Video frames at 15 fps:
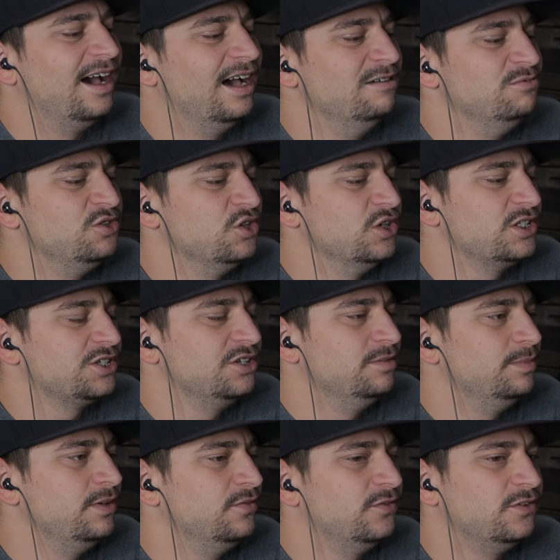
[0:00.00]
I'm sure it's
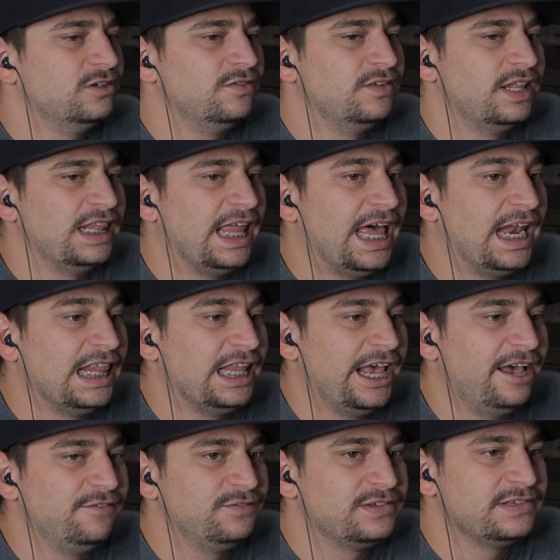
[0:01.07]
going to be full of a lot of
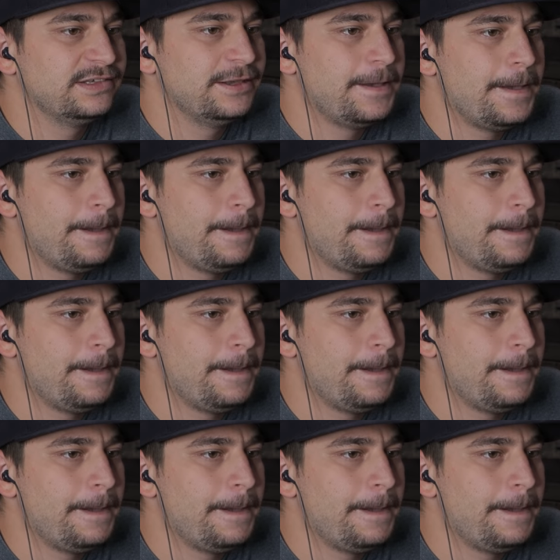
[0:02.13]
laughs.